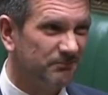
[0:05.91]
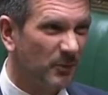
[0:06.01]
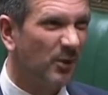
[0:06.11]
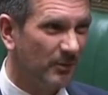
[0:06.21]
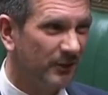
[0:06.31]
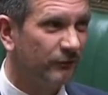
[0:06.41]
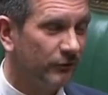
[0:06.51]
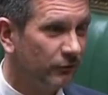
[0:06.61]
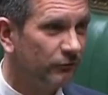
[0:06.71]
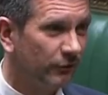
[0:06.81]
the Prime
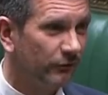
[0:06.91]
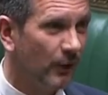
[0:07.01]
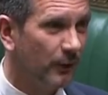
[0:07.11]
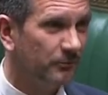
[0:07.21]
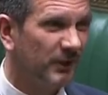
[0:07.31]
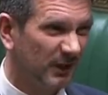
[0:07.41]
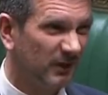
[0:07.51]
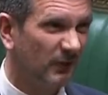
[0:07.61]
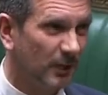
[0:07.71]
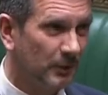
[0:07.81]
Minister should just know the
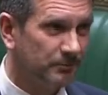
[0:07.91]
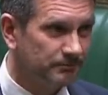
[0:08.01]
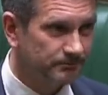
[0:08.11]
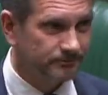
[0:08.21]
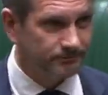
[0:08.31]
gig's up.